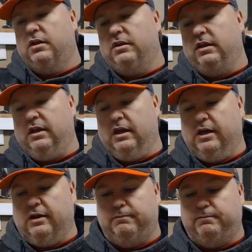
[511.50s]

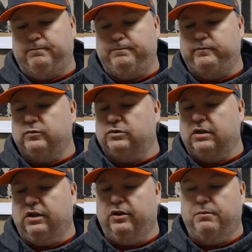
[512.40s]
It's a
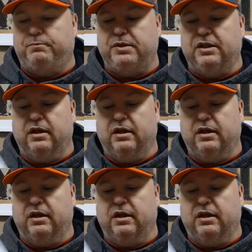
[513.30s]
little beat